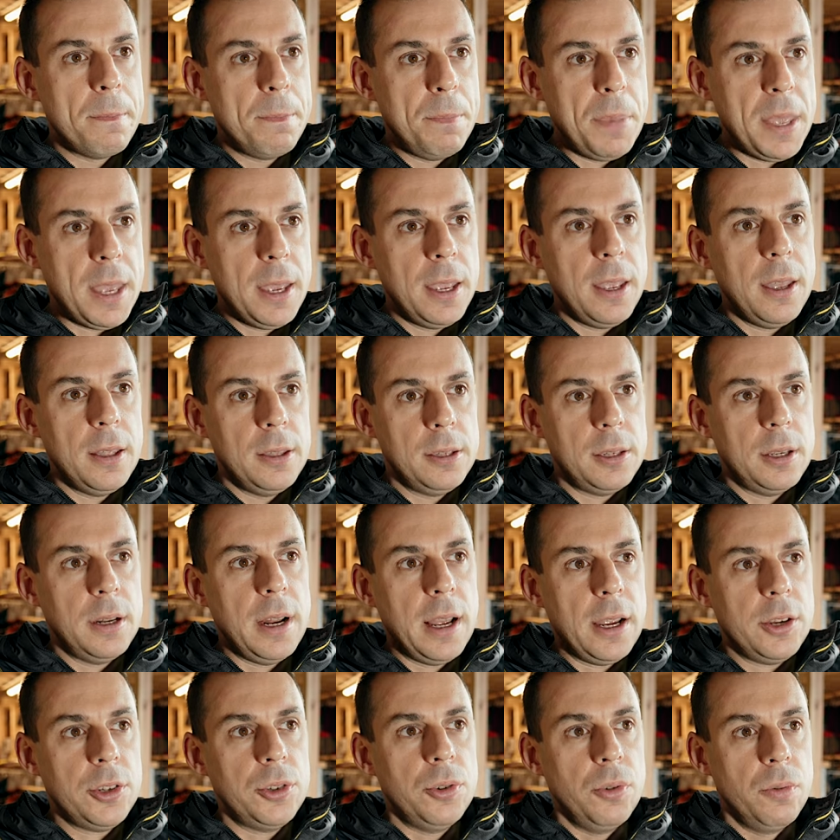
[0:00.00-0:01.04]
big
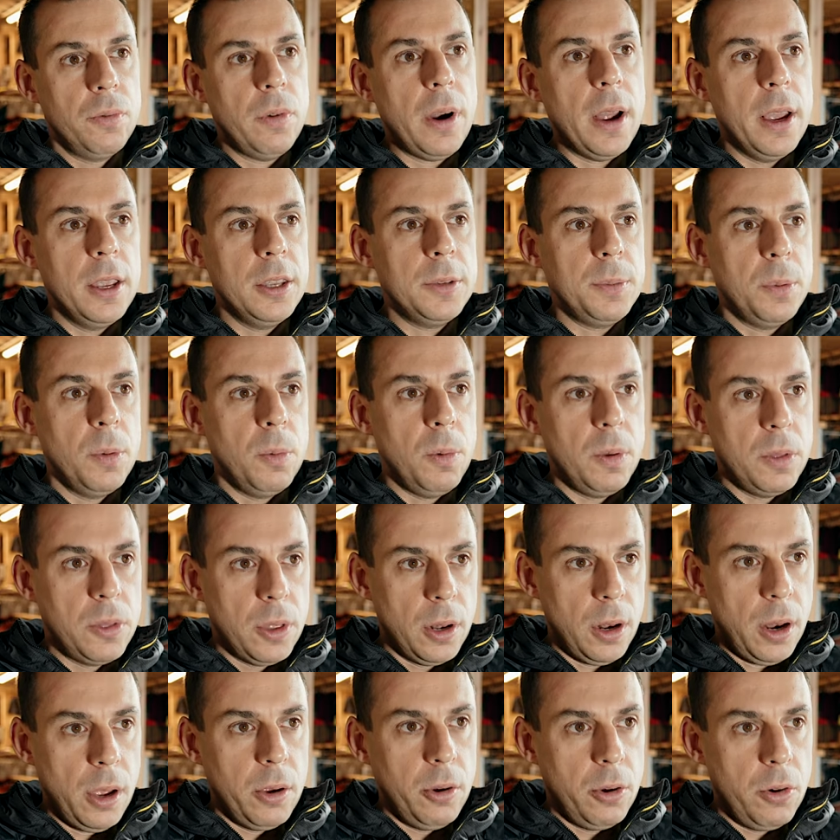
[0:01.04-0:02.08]
international race, but with
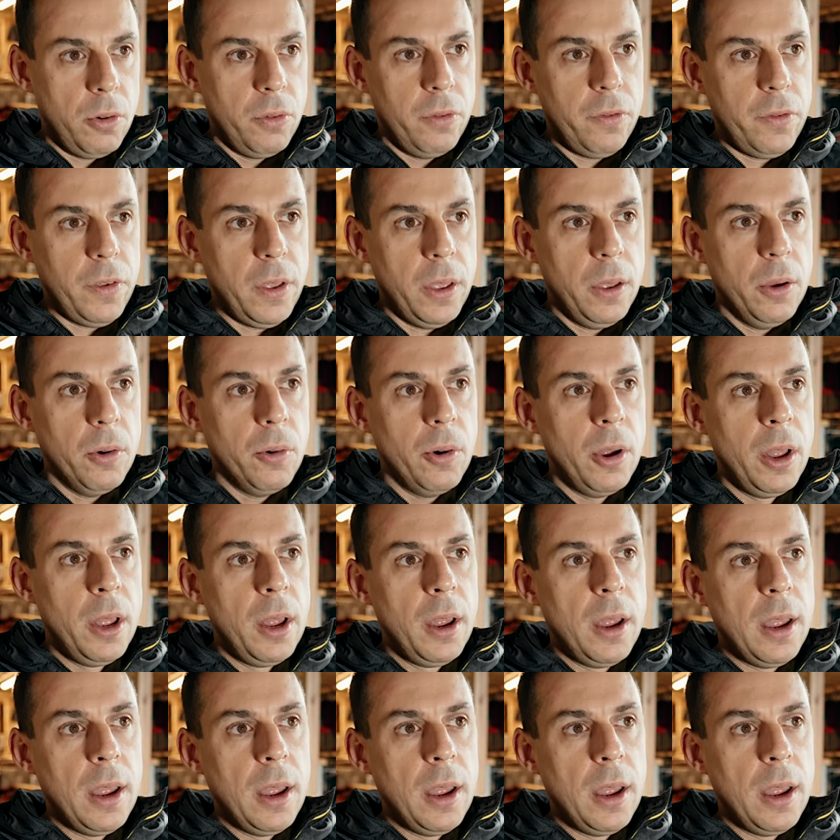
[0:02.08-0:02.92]
the local feel.